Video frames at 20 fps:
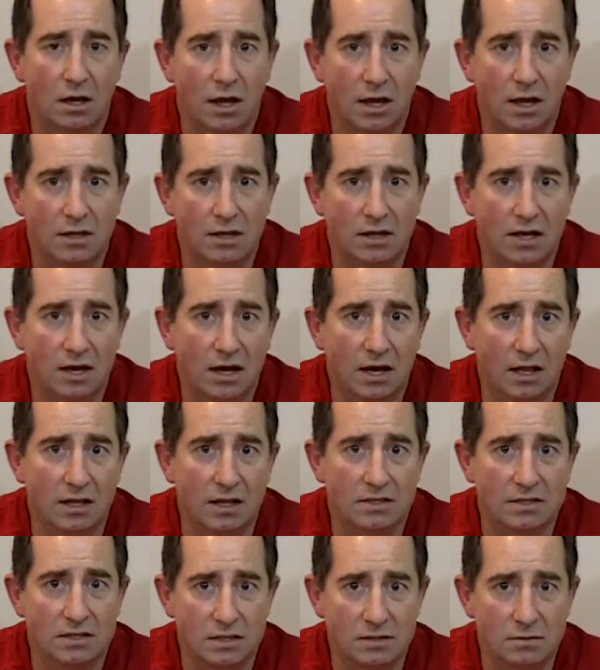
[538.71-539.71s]
and the
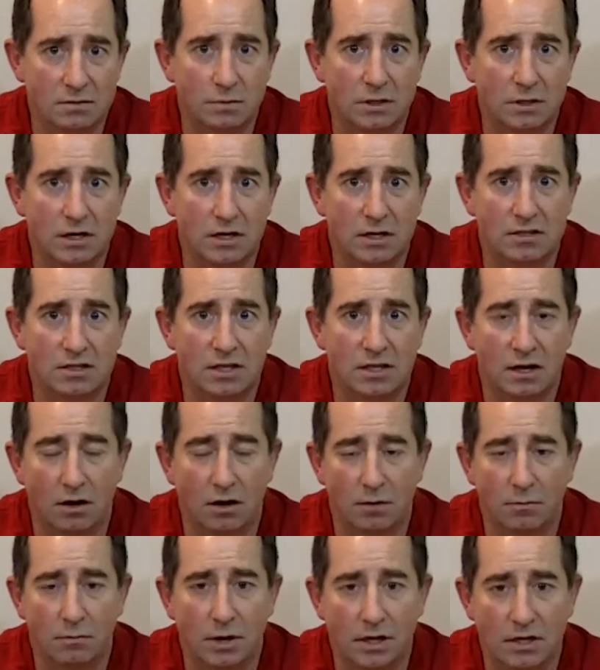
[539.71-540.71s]
calluses because they
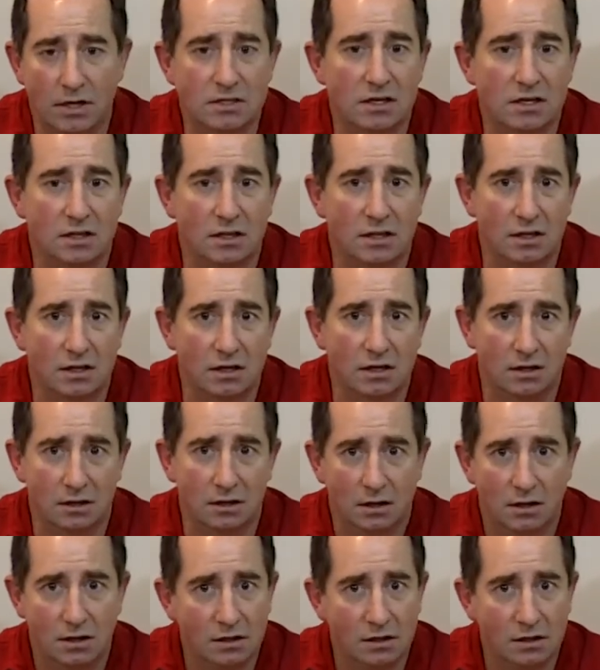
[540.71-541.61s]
are basically